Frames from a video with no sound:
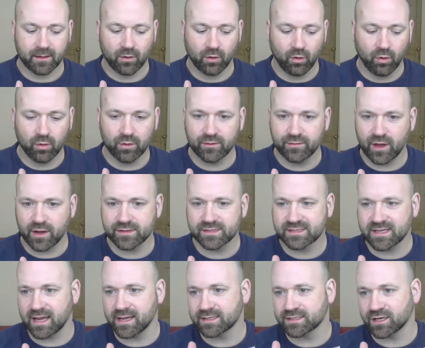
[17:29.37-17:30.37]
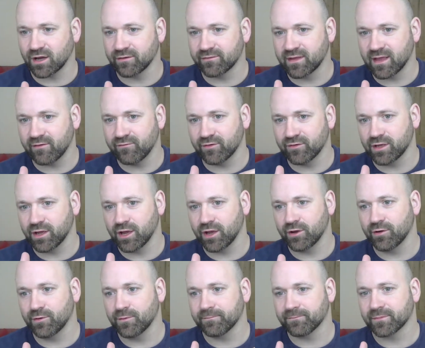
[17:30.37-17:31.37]
of those dates I've given
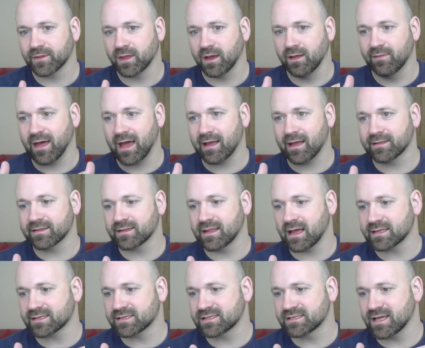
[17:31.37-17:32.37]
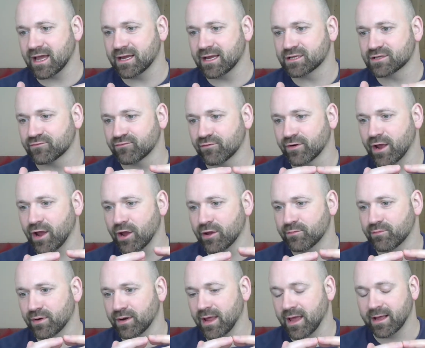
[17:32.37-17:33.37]
you, and that stage of
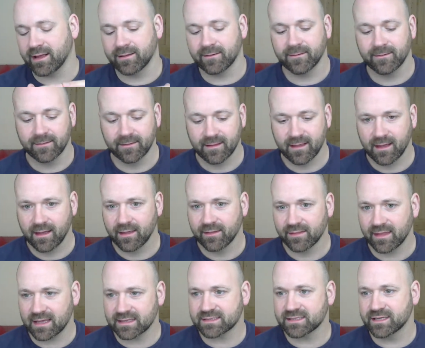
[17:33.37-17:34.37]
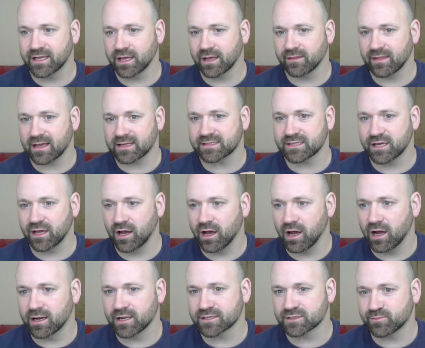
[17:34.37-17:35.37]
reopening, that's the
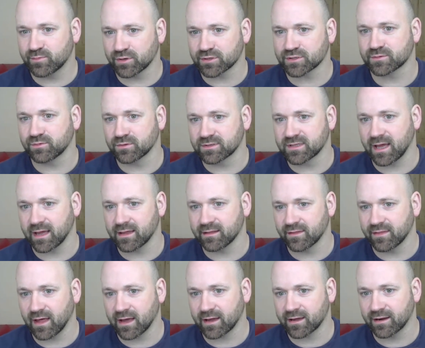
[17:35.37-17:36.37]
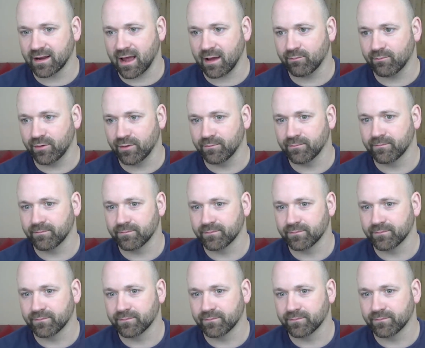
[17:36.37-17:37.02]
earliest possible date that could happen.